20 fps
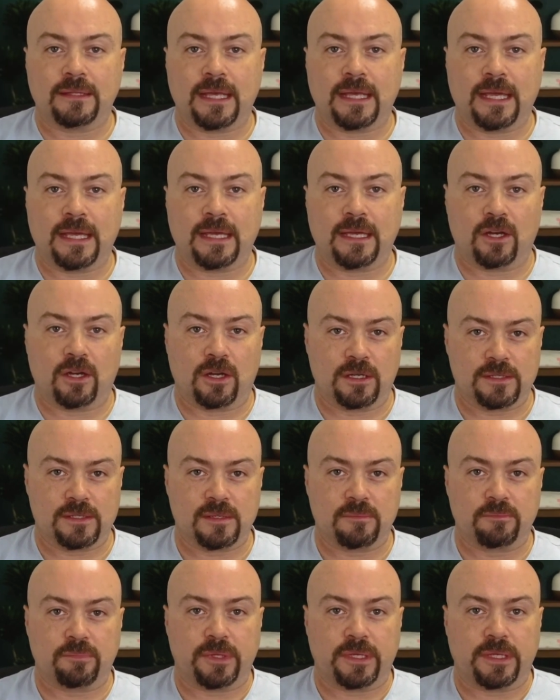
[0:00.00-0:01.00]
they are
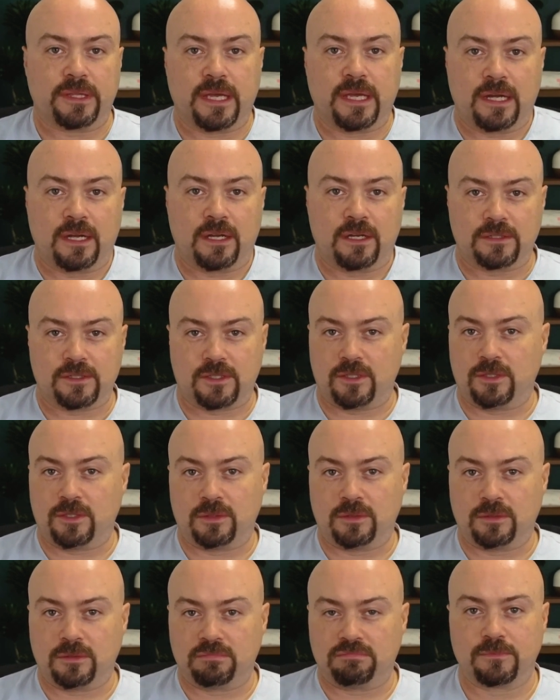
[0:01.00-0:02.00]
simply there
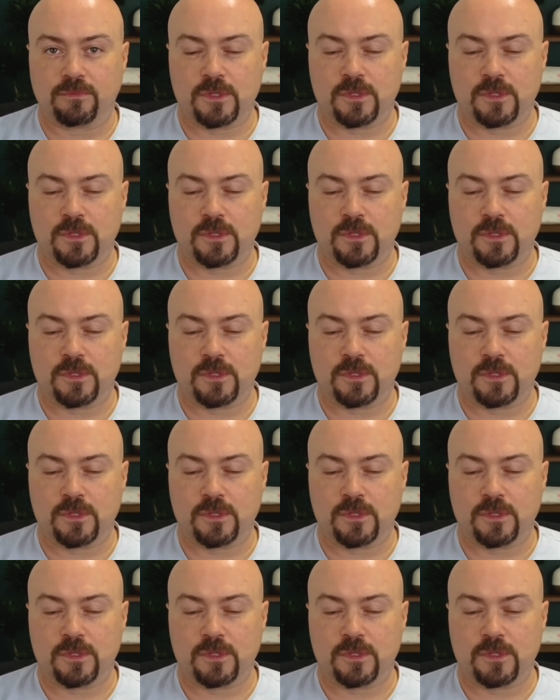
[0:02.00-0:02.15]
to